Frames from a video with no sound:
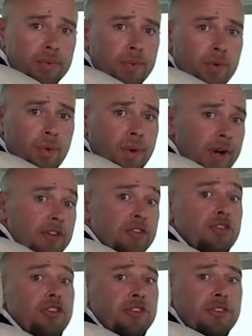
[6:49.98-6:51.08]
through where it's
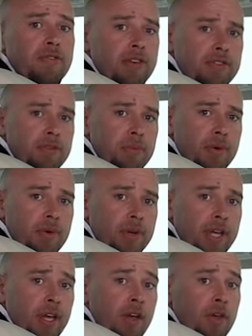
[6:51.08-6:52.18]
just the
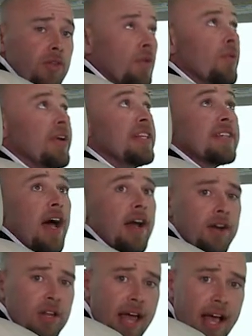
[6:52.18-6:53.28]
visibility through an
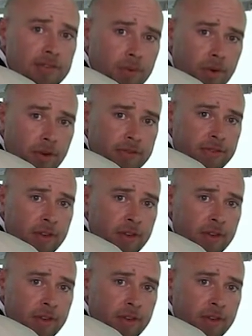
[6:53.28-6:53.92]
entire glass roof.